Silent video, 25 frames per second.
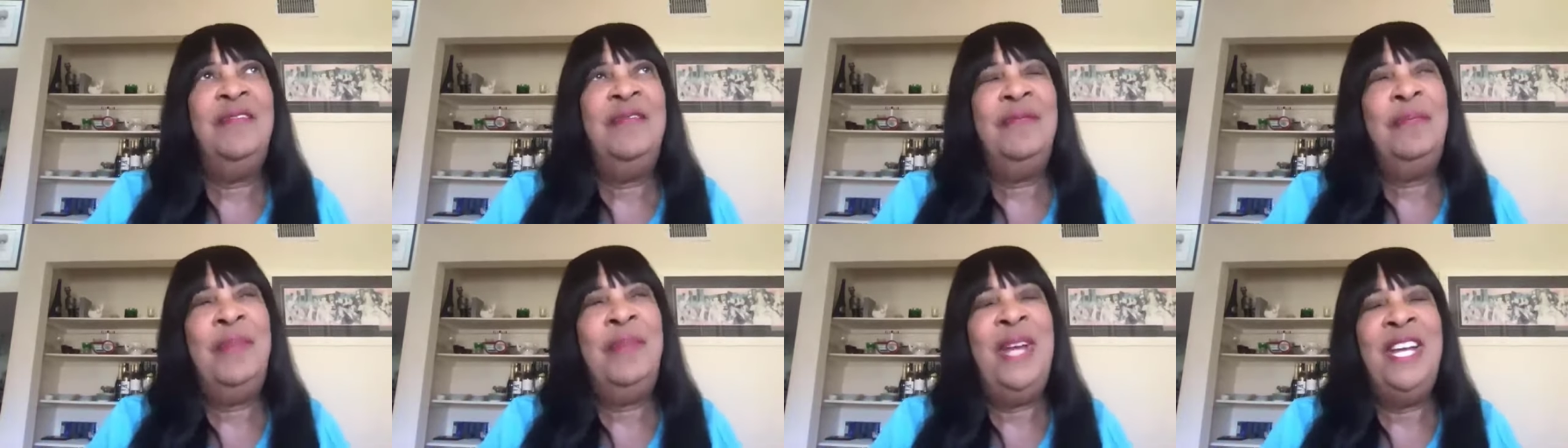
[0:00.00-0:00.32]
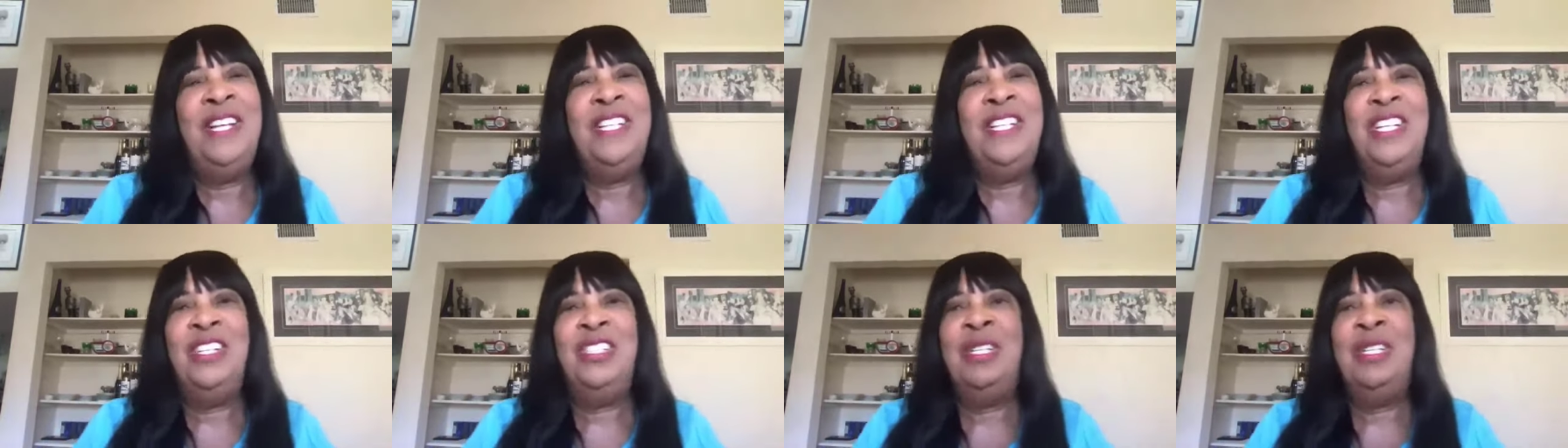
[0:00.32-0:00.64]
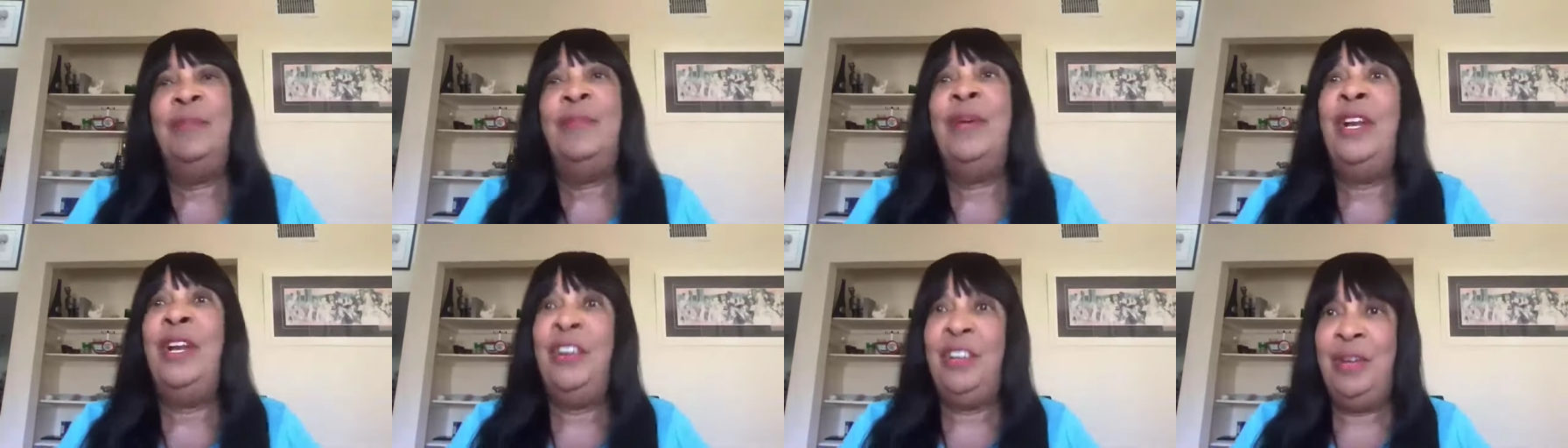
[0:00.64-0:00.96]
make this a
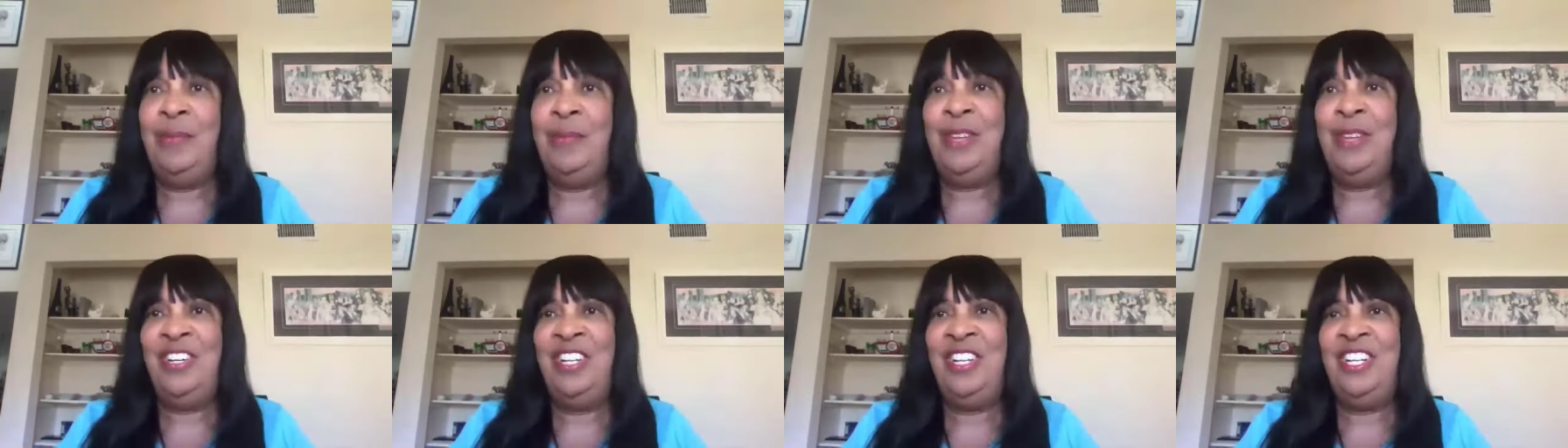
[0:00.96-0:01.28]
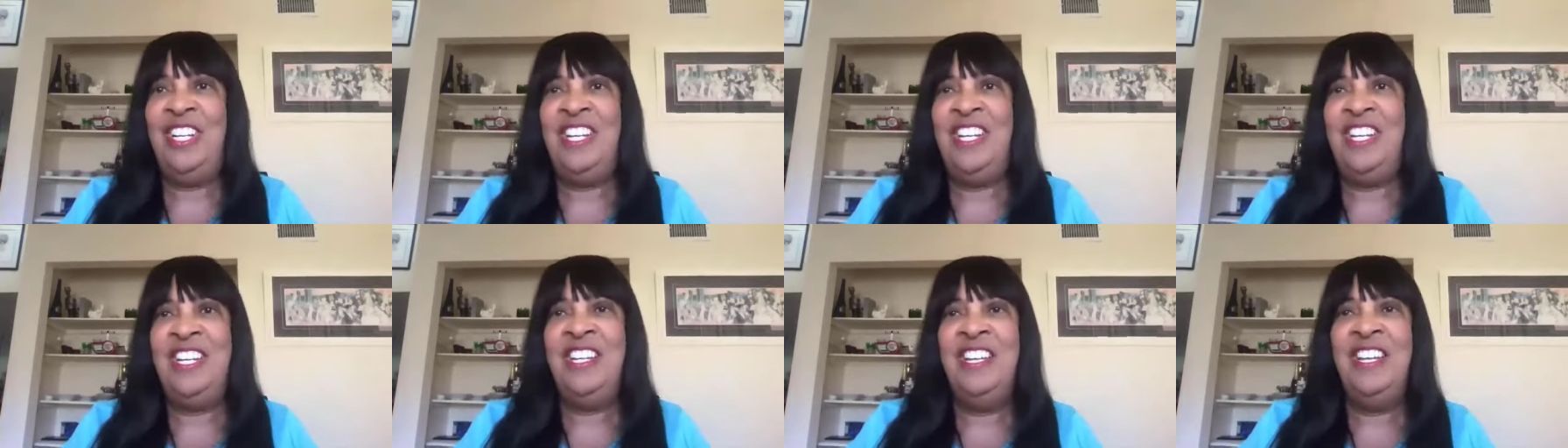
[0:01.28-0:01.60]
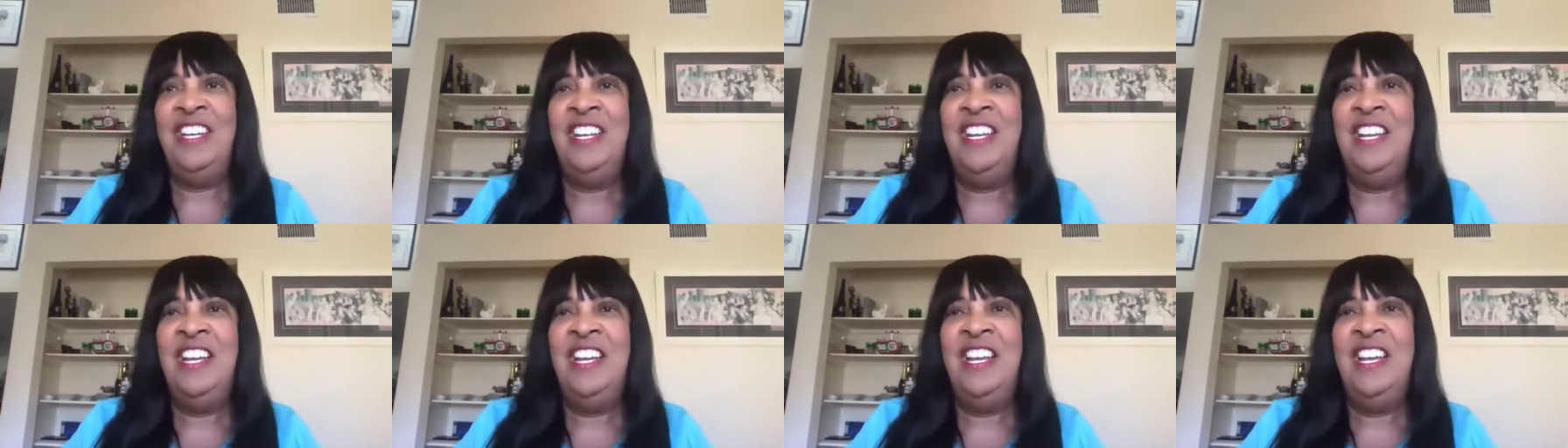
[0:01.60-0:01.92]
better community
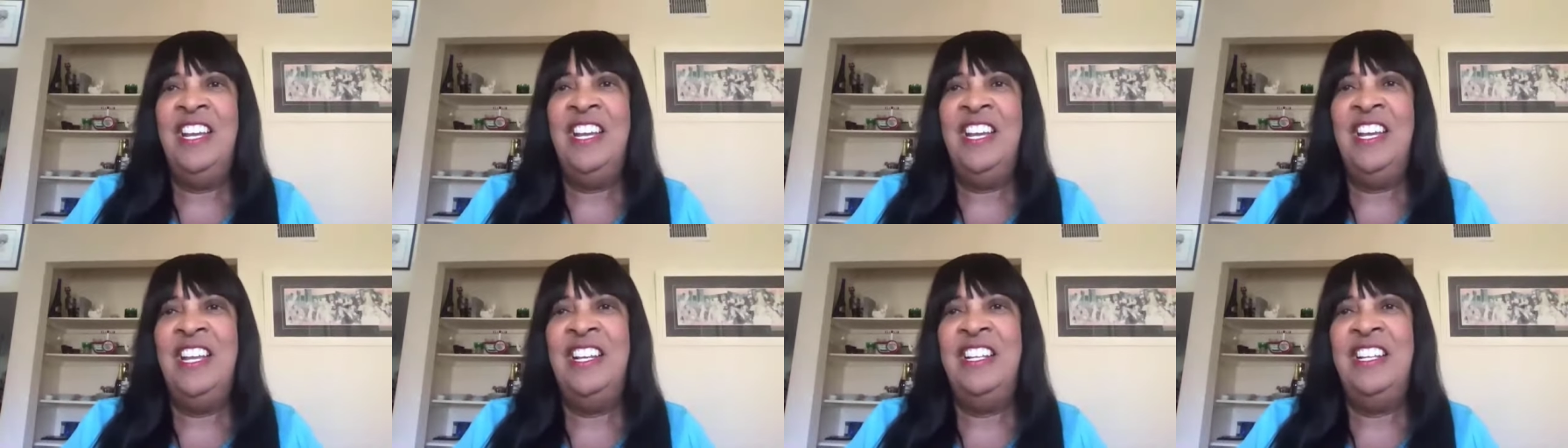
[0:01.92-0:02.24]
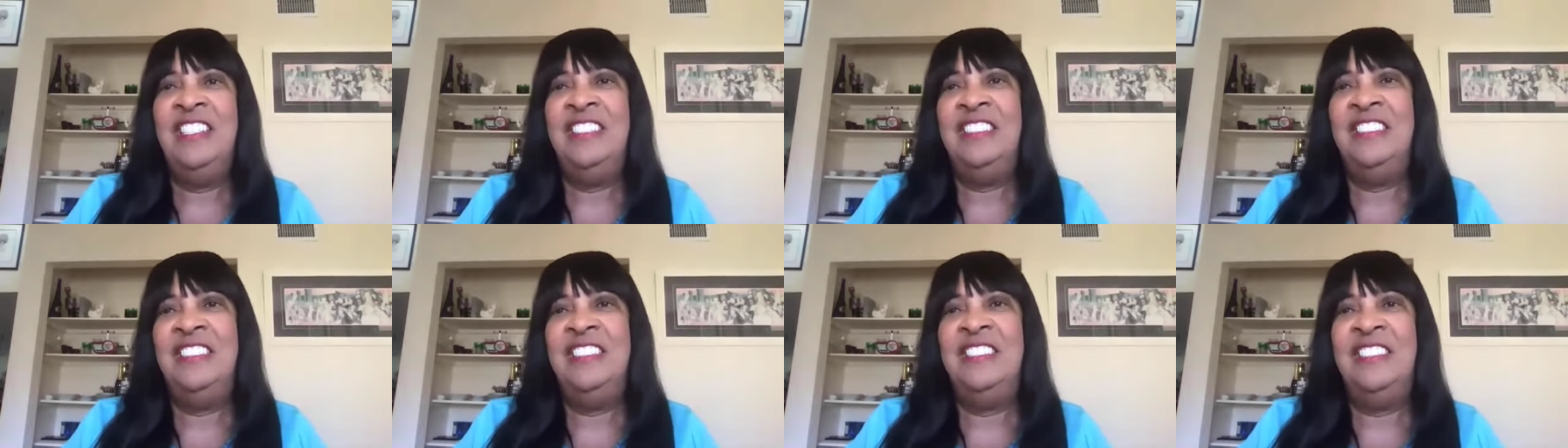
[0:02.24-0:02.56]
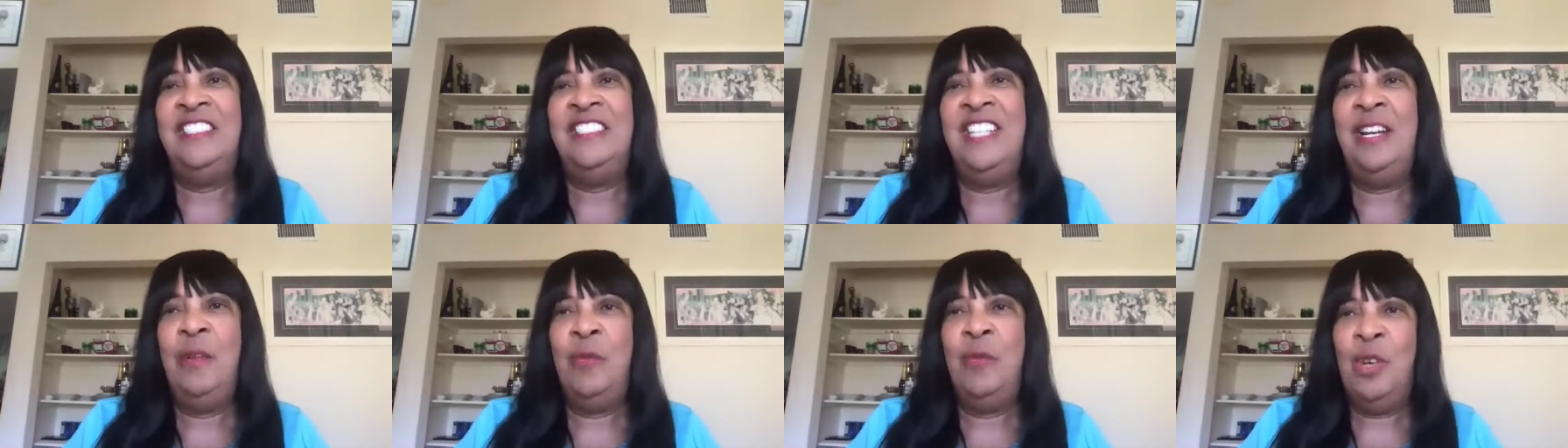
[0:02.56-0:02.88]

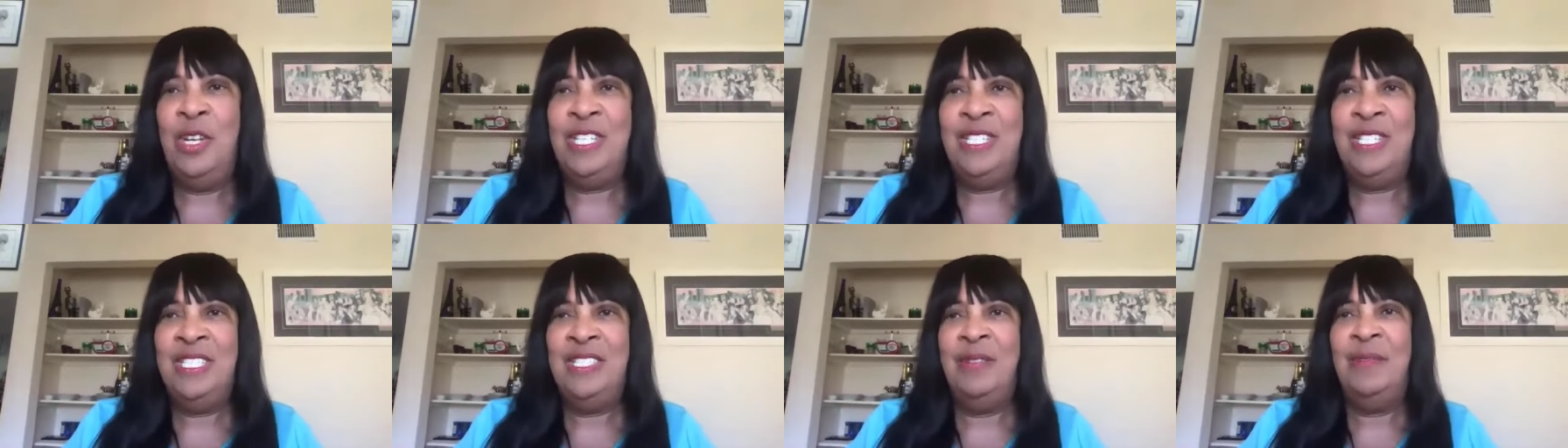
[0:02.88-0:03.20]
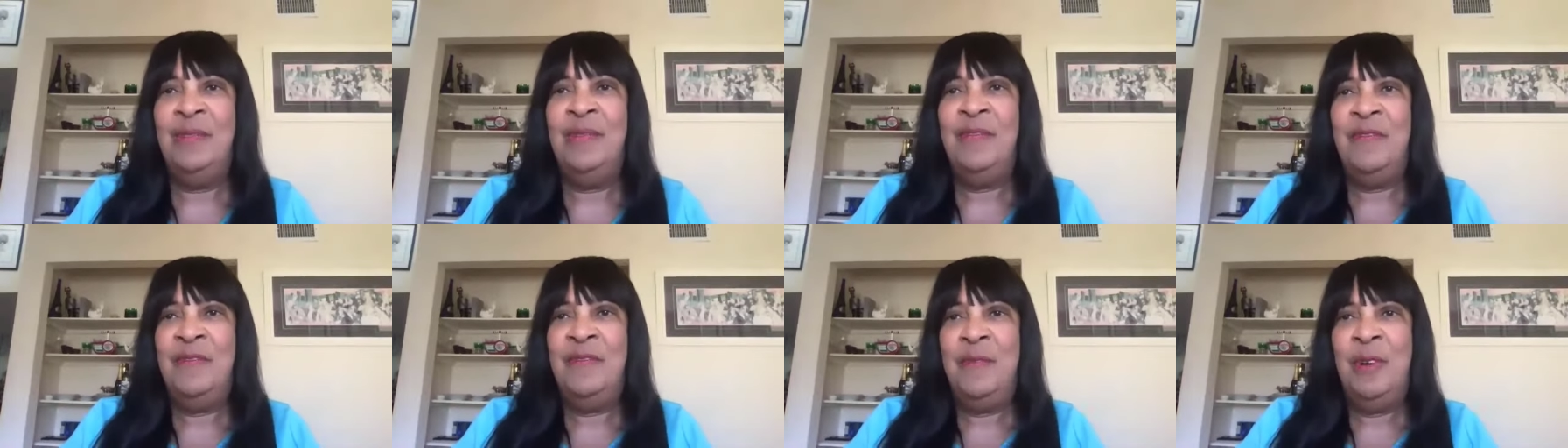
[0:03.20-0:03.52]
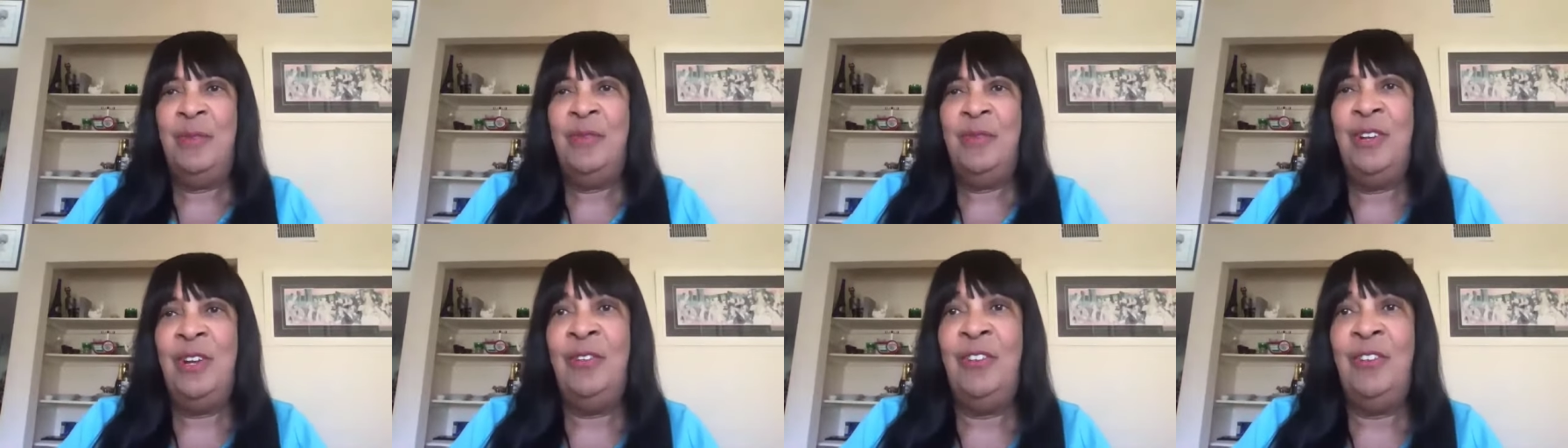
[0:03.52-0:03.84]
than it was
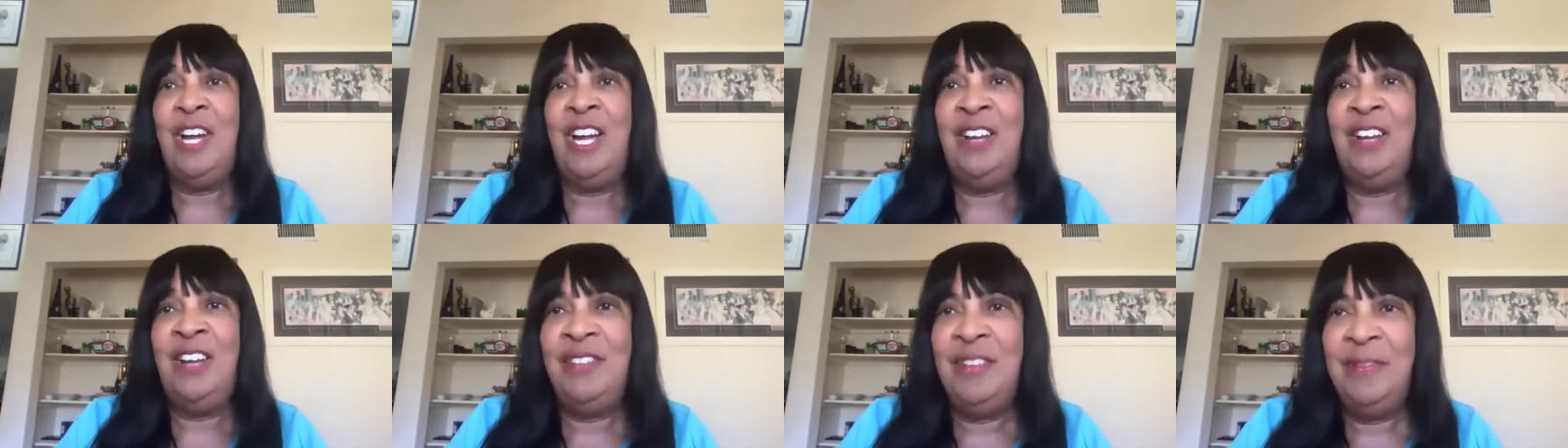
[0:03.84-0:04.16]
when we arrived.